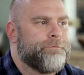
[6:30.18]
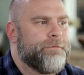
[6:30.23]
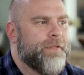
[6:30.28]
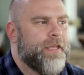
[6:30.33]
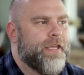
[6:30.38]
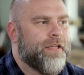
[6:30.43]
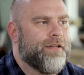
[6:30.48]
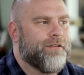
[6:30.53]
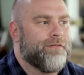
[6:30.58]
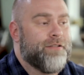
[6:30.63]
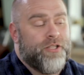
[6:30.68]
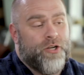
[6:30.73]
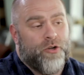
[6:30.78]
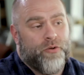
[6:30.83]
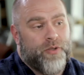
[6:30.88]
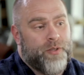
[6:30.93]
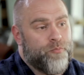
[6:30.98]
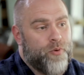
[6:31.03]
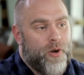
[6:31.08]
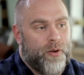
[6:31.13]
and you know
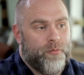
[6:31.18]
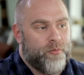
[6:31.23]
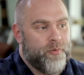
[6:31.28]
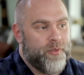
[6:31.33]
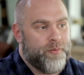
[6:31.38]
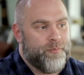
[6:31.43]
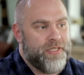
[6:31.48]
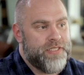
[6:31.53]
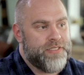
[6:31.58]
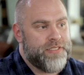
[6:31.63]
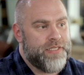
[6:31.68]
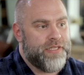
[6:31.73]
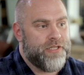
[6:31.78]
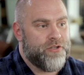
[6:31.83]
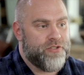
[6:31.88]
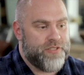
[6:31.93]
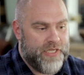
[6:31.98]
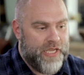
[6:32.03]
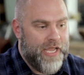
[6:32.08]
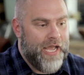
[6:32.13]
it probably means that
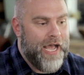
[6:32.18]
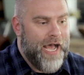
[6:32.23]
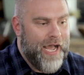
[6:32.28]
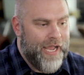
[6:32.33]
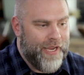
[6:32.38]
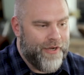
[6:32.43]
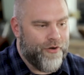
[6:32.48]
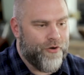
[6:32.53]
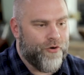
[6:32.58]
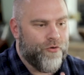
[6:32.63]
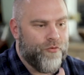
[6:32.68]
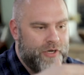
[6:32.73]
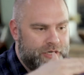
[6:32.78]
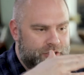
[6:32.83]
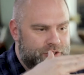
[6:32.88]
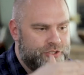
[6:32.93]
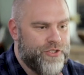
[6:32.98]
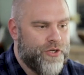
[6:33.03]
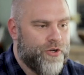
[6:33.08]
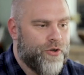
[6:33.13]
there's like a higher
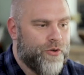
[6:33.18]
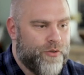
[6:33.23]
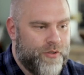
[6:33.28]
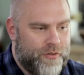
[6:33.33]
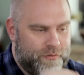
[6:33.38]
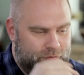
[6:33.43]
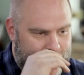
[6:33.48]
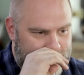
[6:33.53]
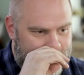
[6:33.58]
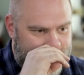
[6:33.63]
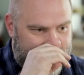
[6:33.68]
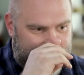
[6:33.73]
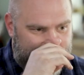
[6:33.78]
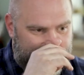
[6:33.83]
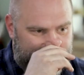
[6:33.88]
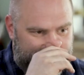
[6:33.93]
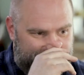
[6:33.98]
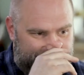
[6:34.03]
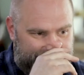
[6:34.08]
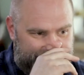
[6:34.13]
ratio of
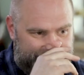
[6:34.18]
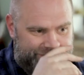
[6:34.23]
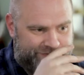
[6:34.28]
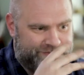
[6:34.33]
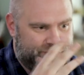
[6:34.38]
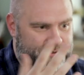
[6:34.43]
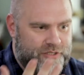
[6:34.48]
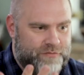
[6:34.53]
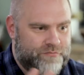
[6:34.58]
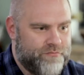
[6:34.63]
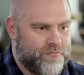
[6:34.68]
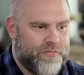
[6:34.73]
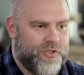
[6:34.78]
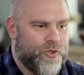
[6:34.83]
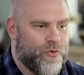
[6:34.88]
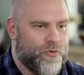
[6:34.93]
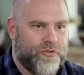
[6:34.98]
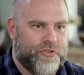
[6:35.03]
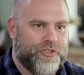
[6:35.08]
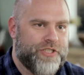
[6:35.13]
of just
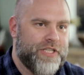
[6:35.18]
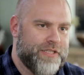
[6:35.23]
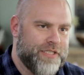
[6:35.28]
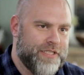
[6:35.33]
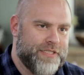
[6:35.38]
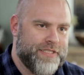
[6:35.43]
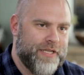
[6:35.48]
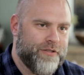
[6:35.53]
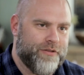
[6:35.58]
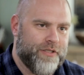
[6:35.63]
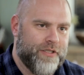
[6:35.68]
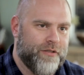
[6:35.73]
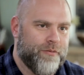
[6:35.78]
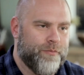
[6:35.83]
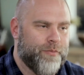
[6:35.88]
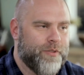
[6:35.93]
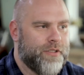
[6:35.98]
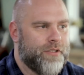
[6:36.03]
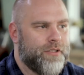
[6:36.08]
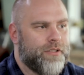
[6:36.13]
total shit that's out there,
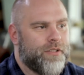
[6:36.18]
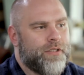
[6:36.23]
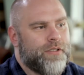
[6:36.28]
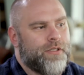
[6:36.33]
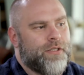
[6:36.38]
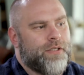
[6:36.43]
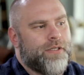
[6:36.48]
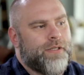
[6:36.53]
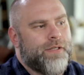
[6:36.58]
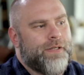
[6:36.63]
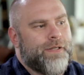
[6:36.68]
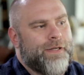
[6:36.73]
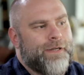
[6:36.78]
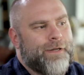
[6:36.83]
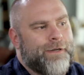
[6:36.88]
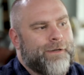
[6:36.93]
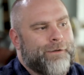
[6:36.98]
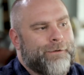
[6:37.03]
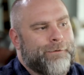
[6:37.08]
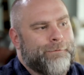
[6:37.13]
but.
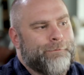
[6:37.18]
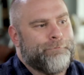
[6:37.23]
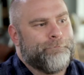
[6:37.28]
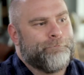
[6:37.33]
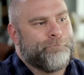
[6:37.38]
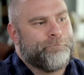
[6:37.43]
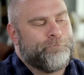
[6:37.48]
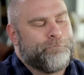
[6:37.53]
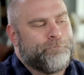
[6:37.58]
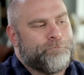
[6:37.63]
Um,